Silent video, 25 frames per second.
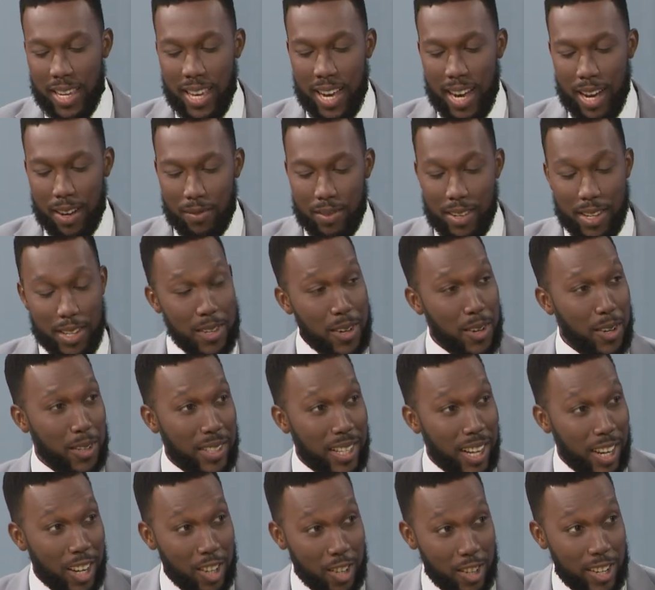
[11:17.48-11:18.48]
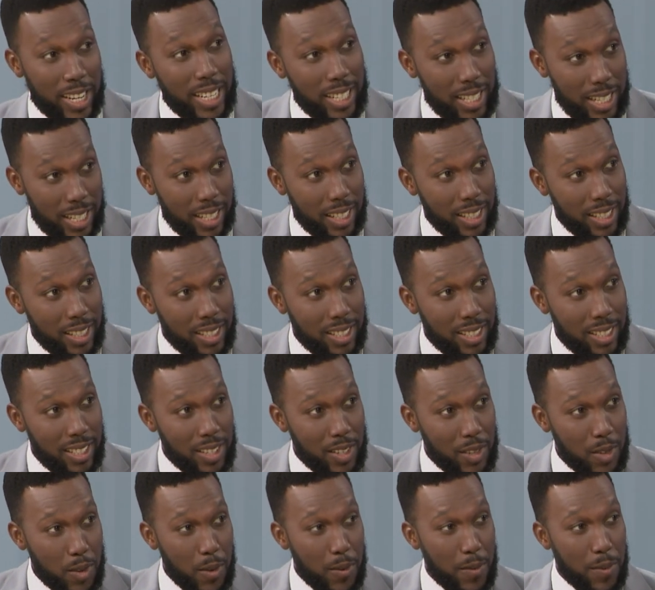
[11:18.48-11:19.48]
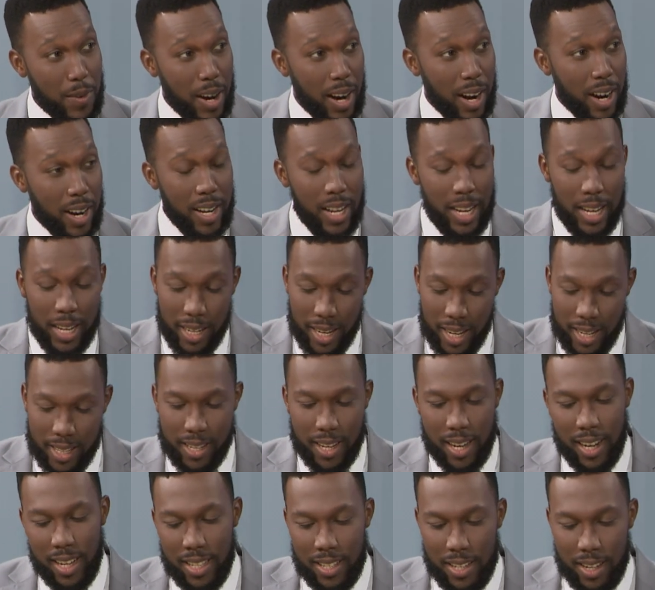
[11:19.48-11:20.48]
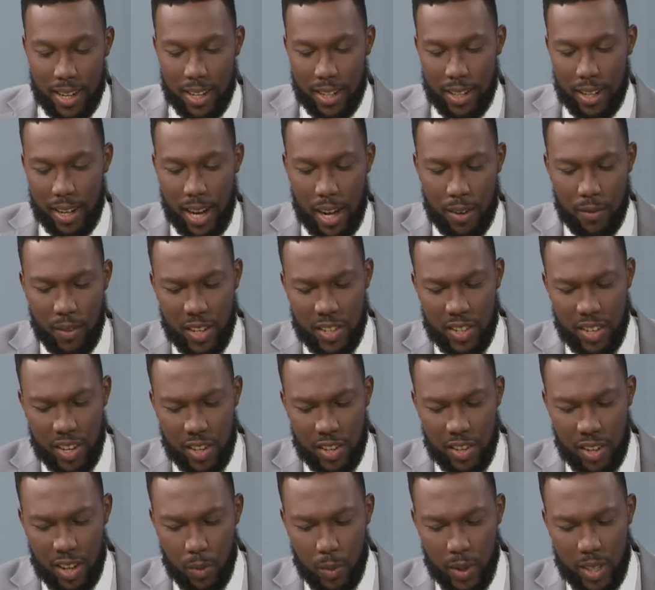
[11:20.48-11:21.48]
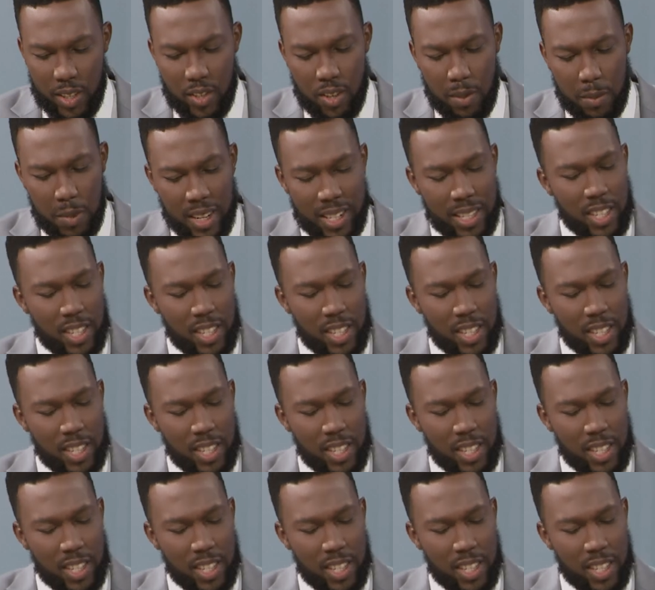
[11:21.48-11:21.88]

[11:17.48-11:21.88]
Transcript: have discussed a great deal so far. Let's continue the conversation with some of the